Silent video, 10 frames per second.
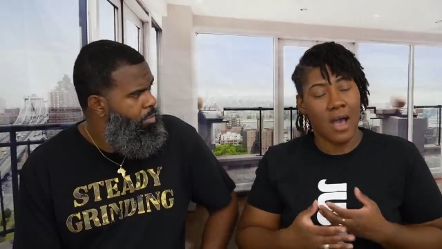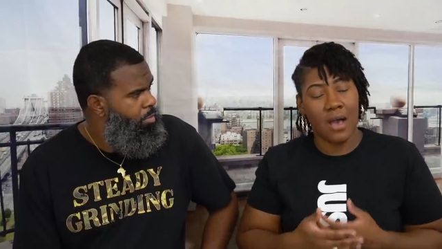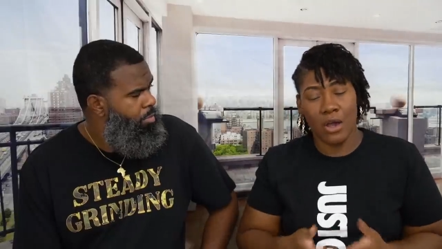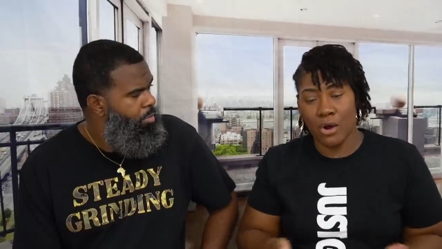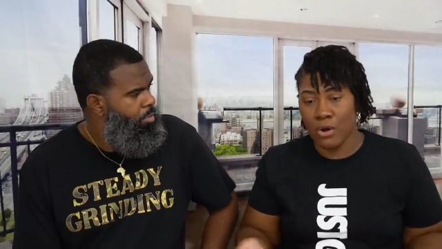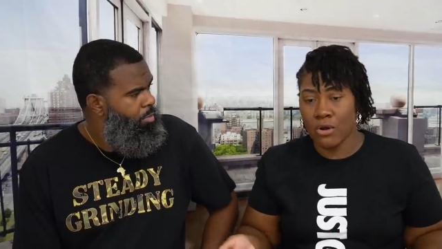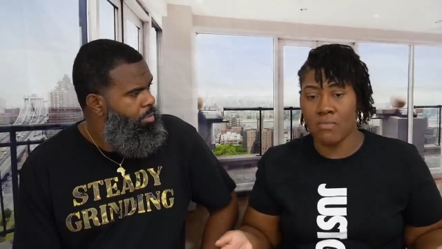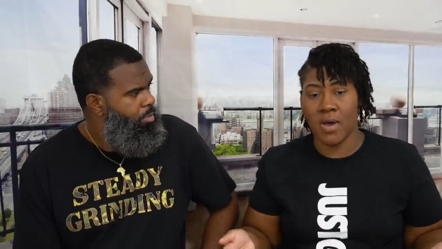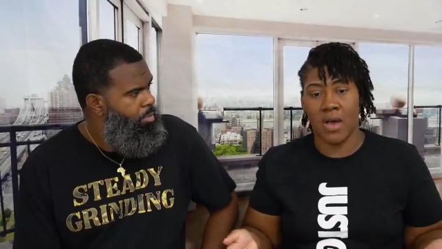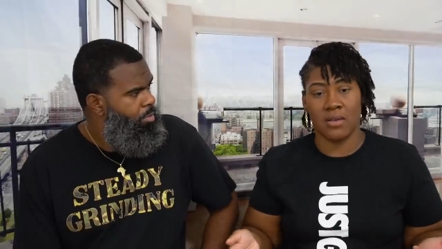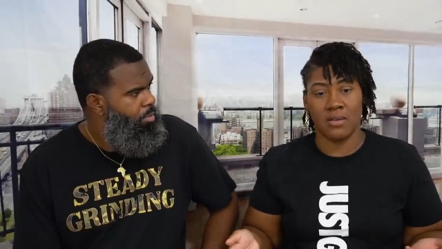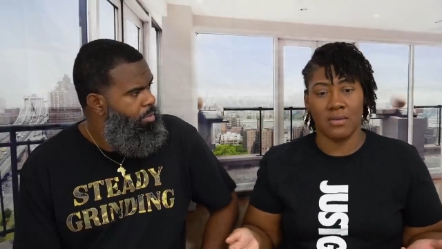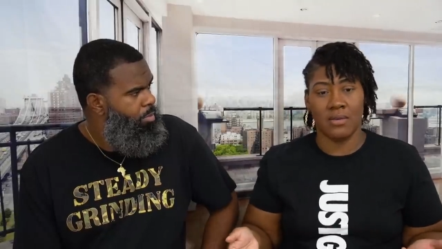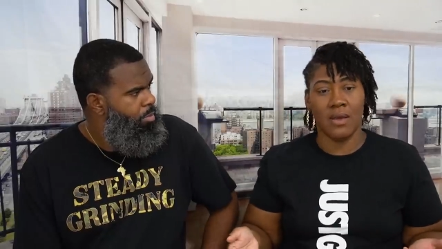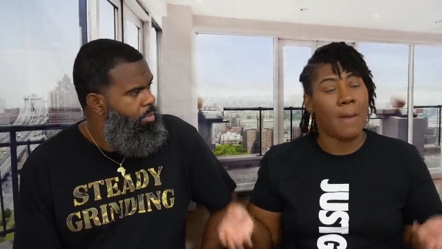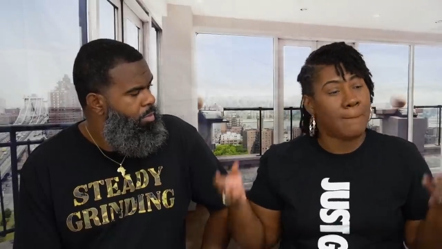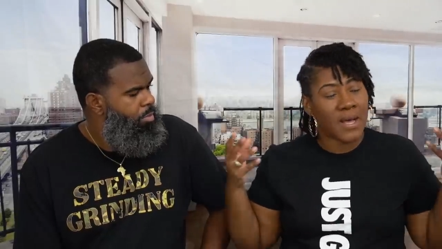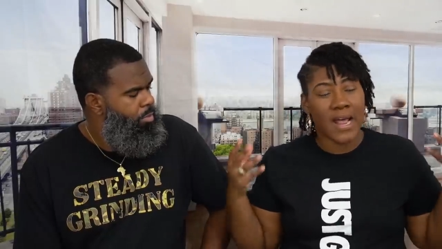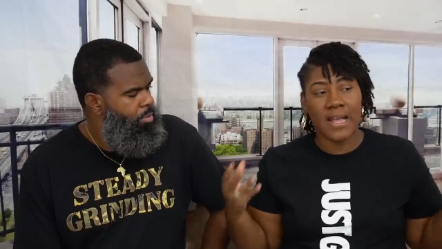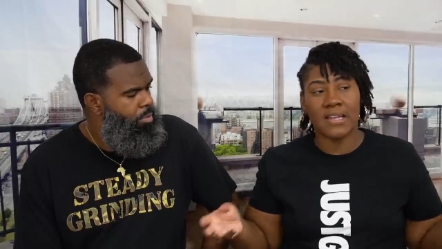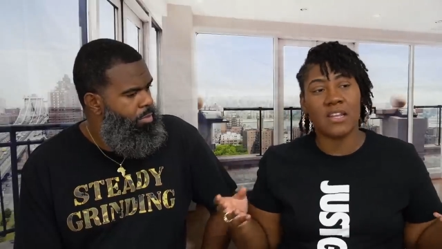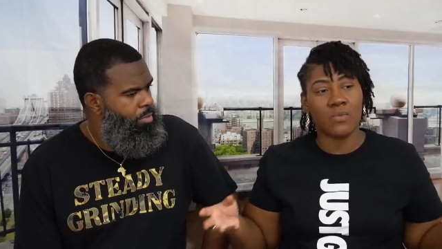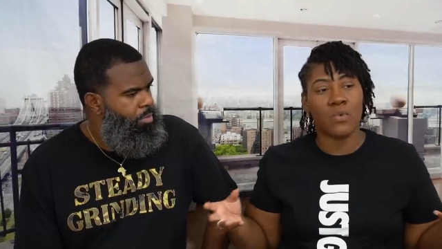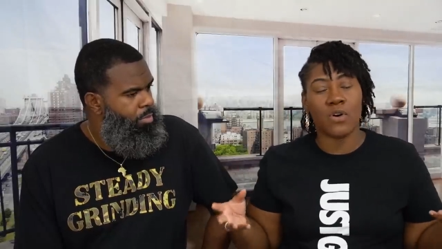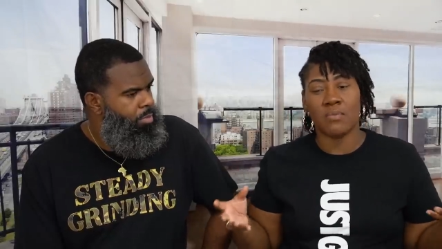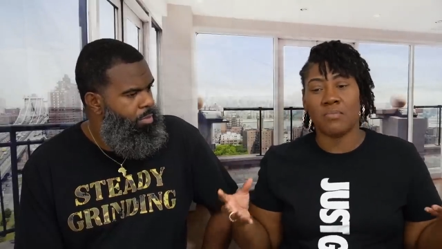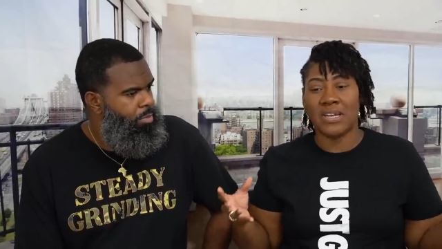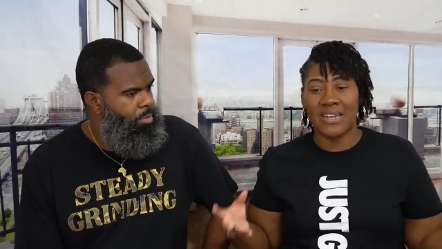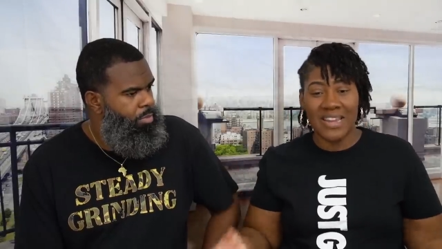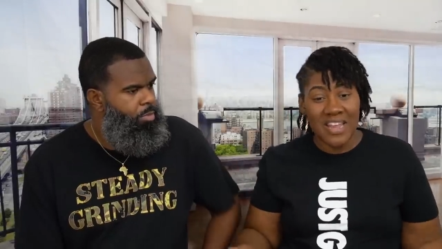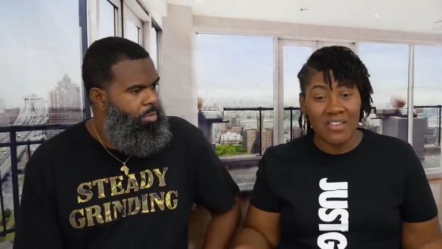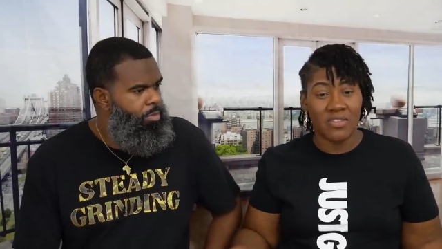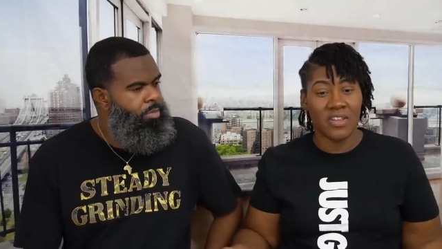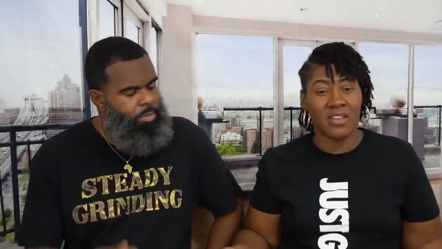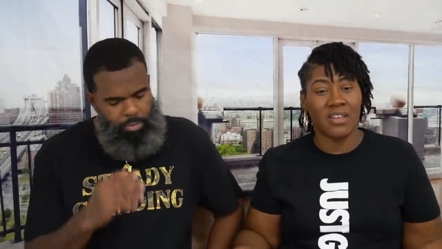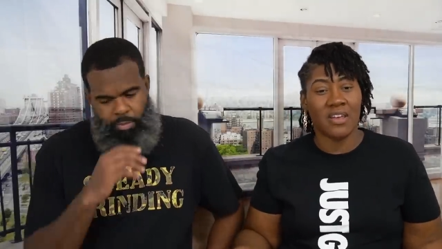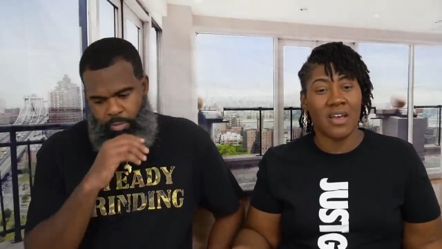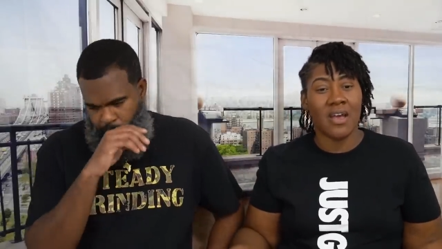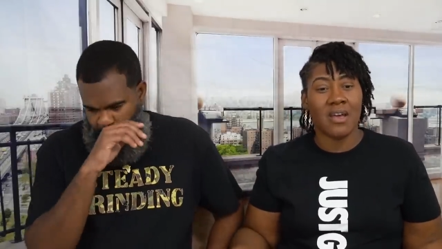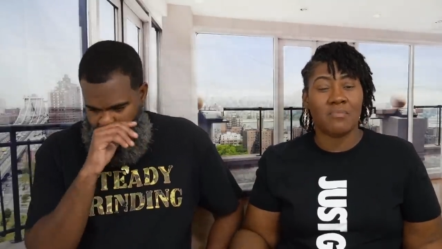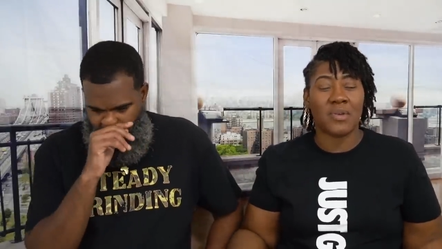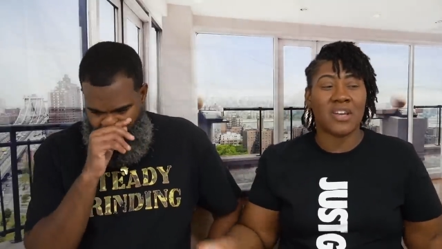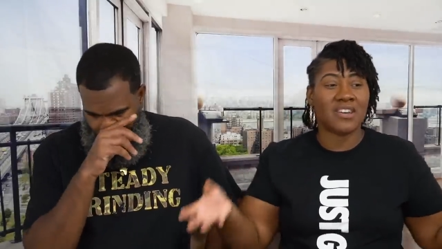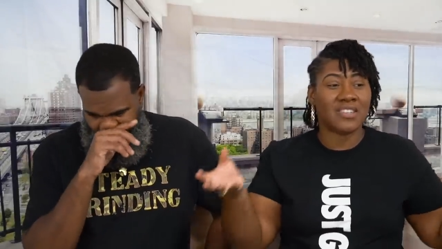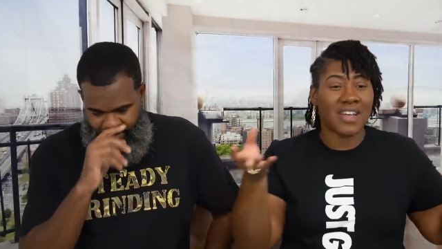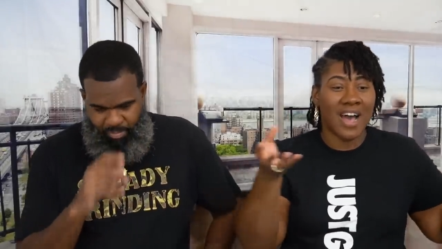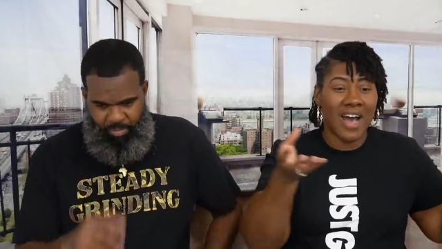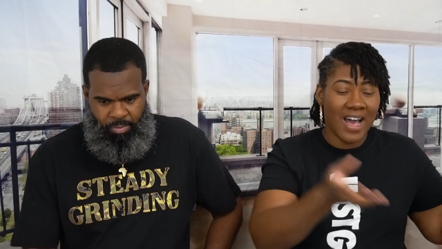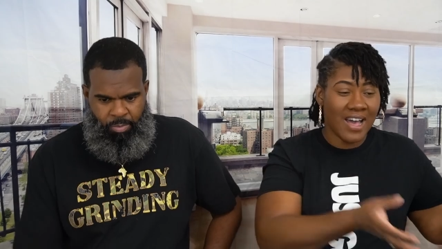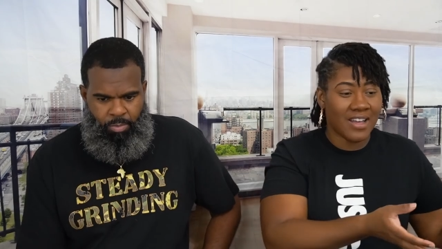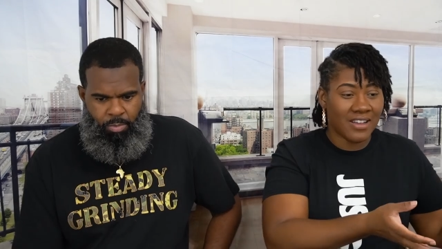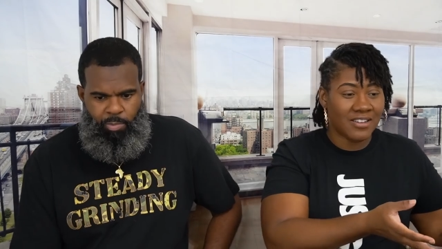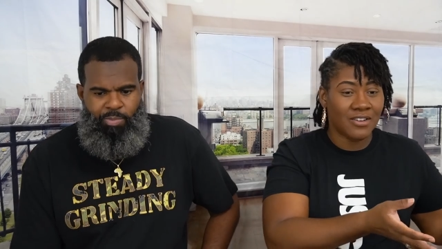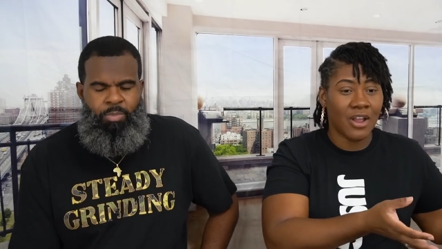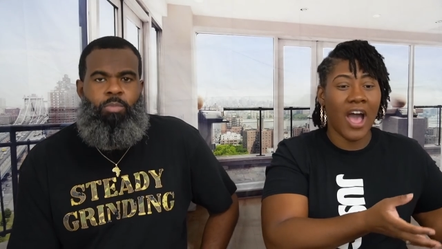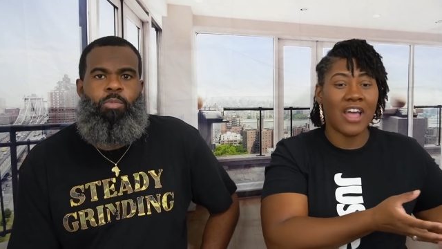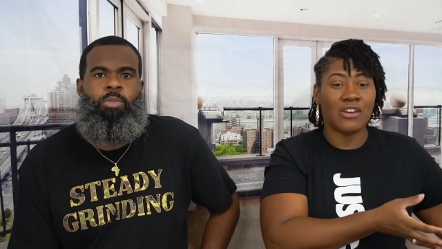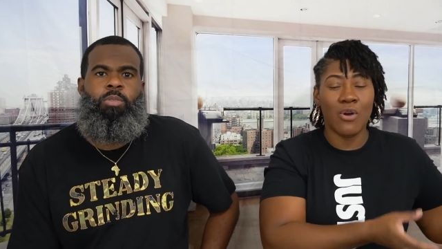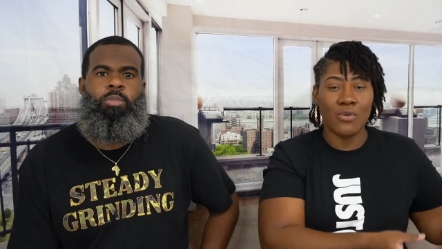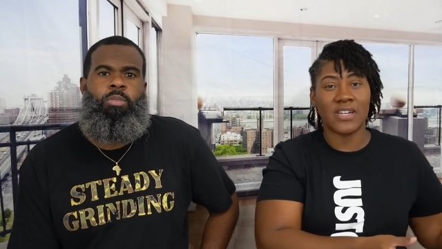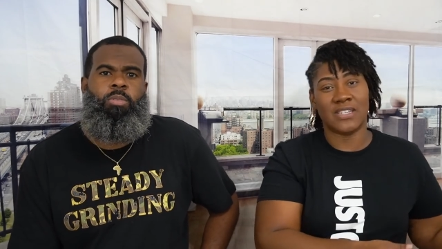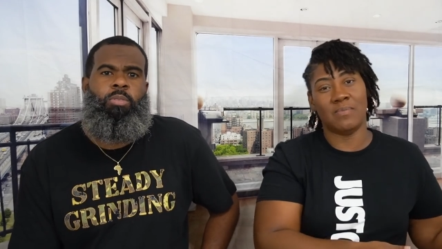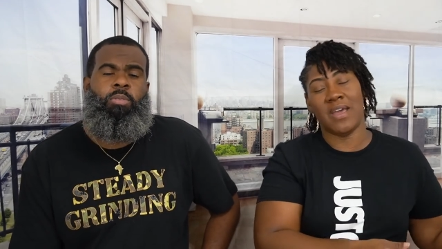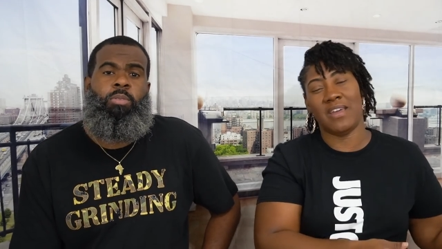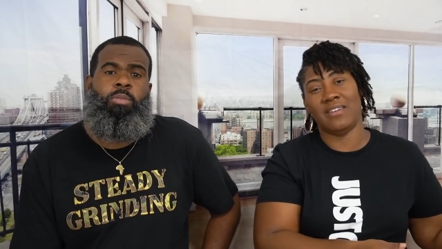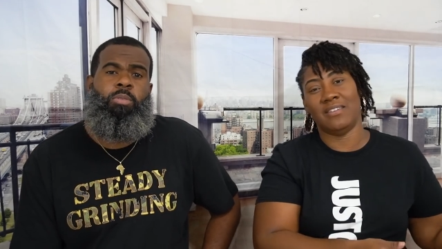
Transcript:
Speaker 1: I heard about it, but I didn't want to believe it. Mm-hmm because I I know this man.